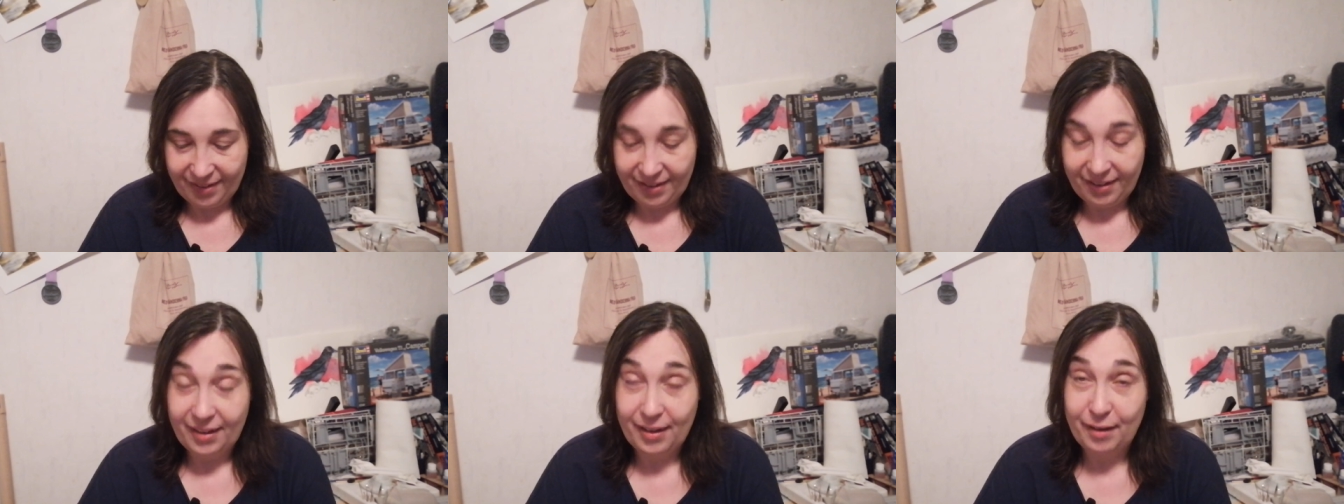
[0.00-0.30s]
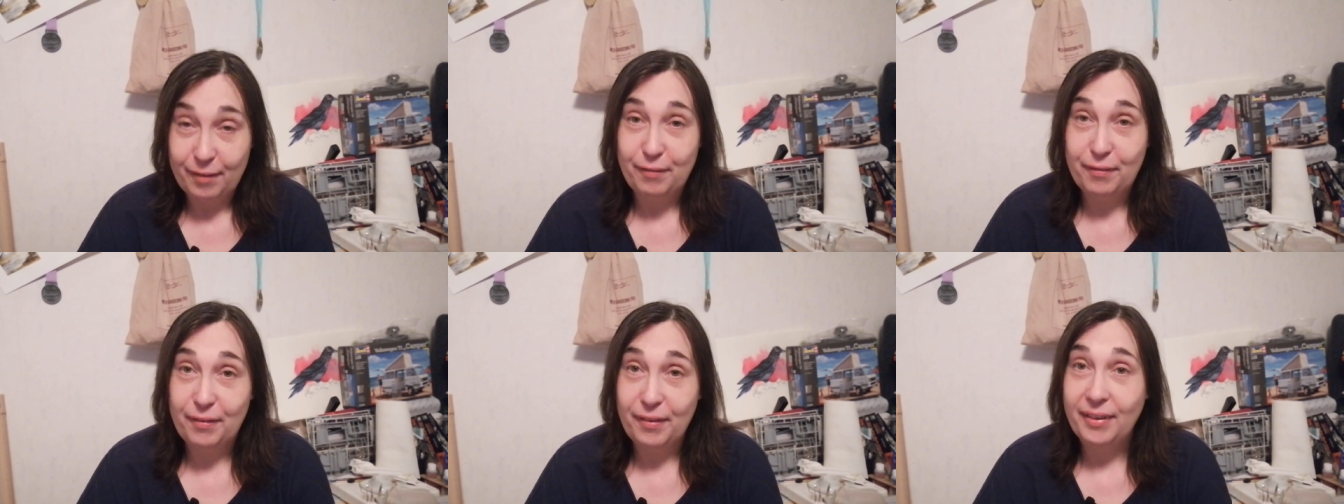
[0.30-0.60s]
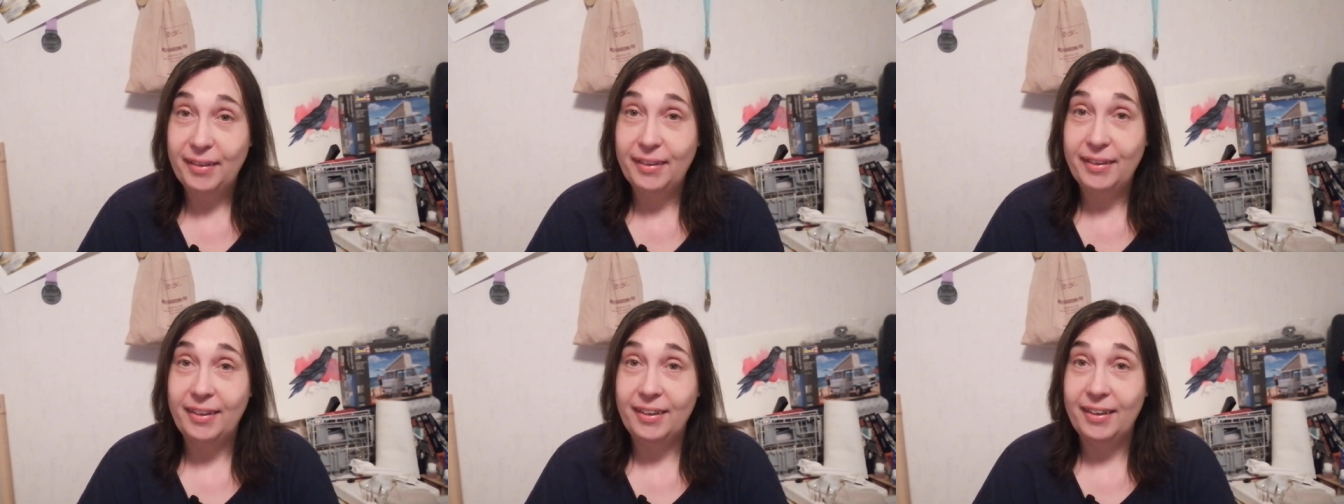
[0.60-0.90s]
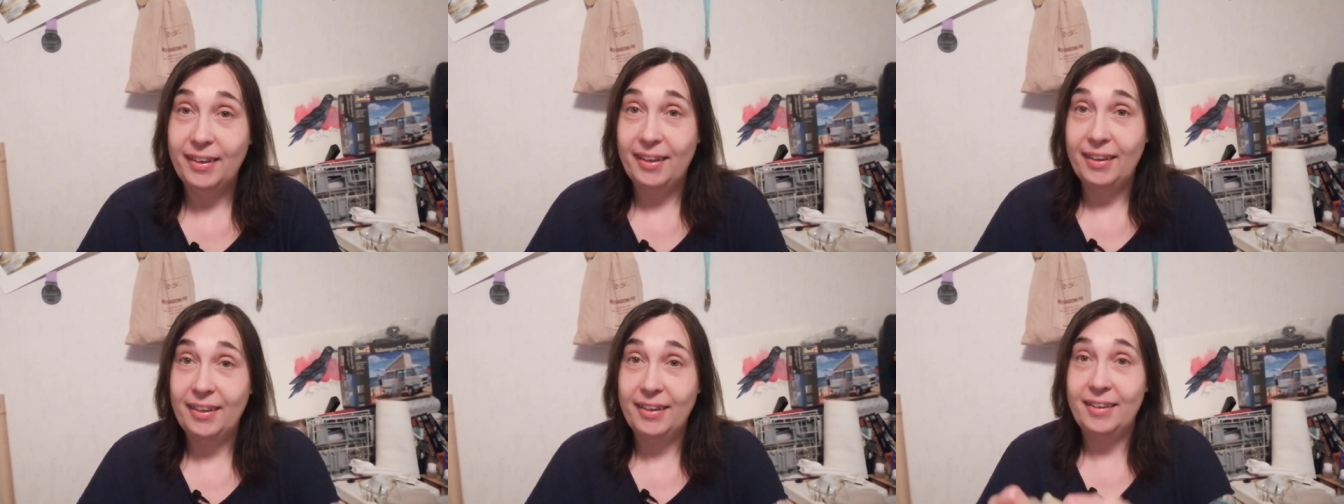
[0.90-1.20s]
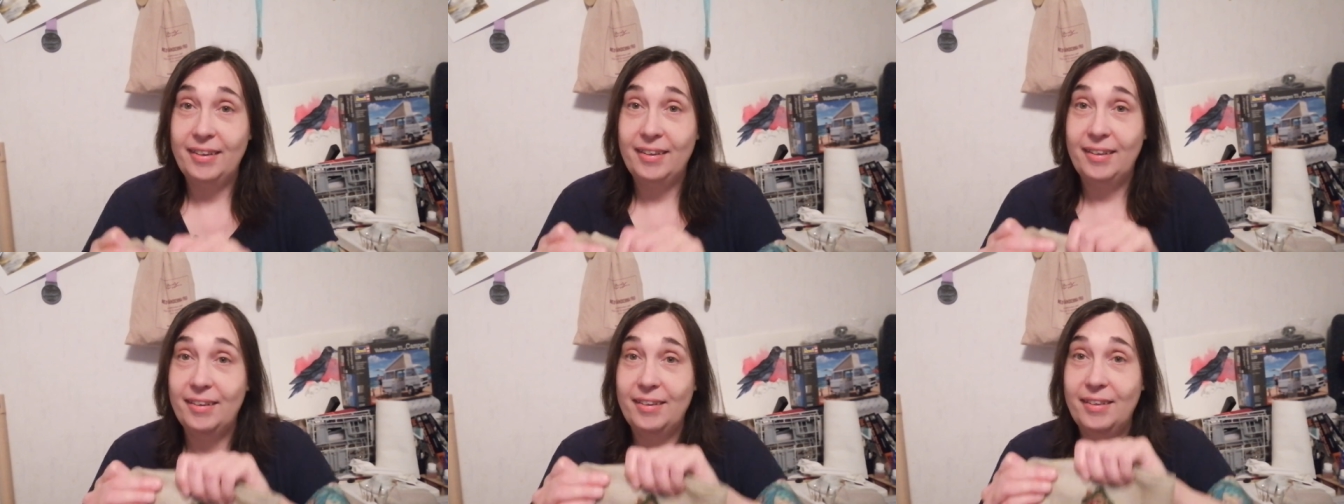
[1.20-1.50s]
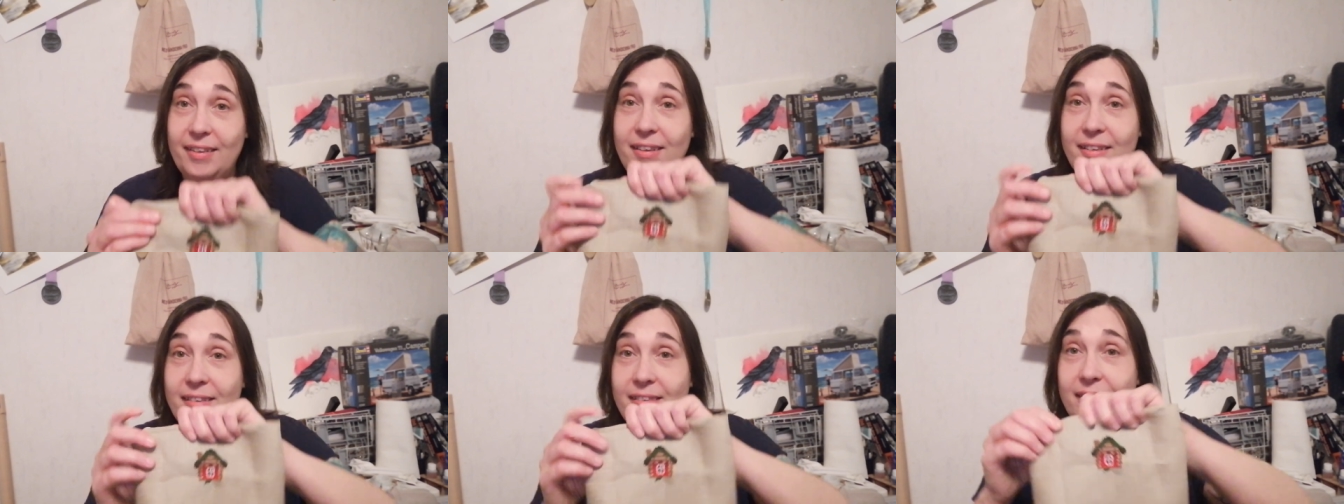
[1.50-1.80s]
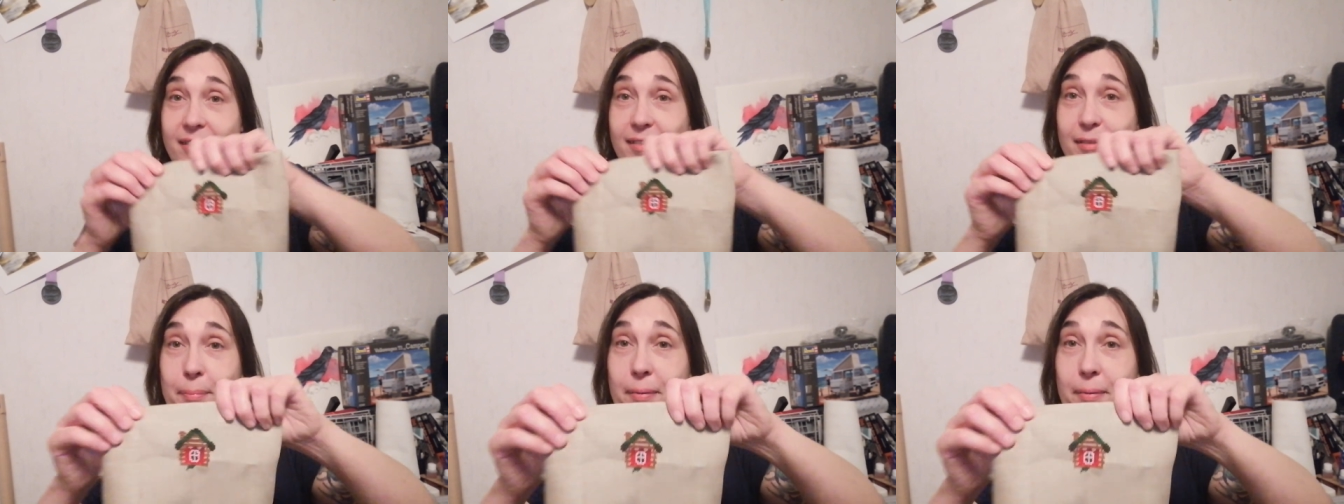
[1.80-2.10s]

and I'm feeling like this is